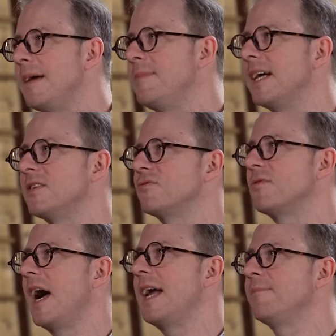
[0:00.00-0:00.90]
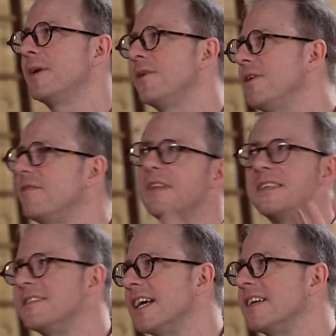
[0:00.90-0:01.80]
that's right, but all of
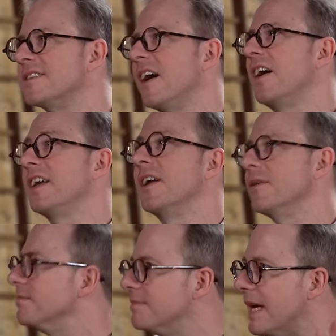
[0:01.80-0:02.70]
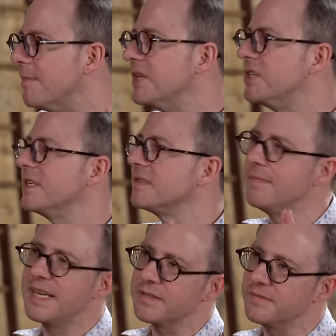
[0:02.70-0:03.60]
these things are, you know, images,
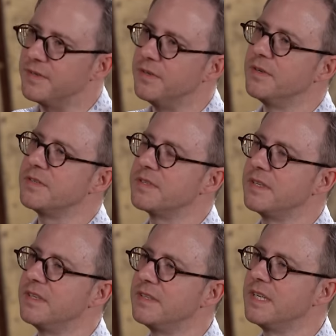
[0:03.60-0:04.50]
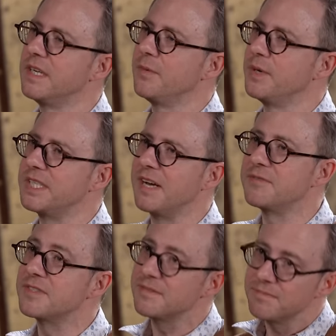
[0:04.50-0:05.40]
metaphors, and which have
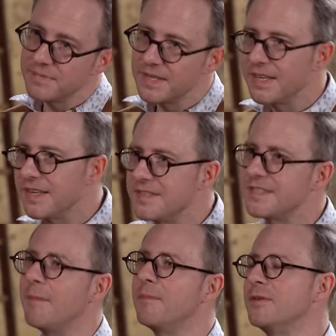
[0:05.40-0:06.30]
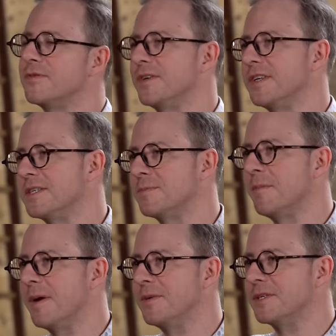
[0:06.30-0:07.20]
some usefulness, but
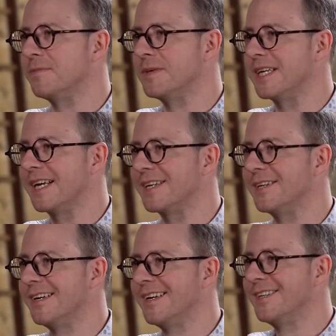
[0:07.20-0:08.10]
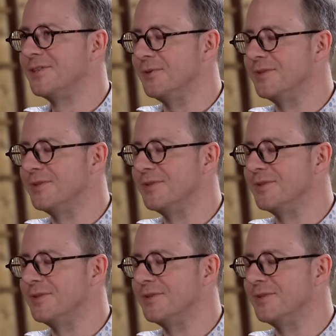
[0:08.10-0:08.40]
maybe shouldn't be taken too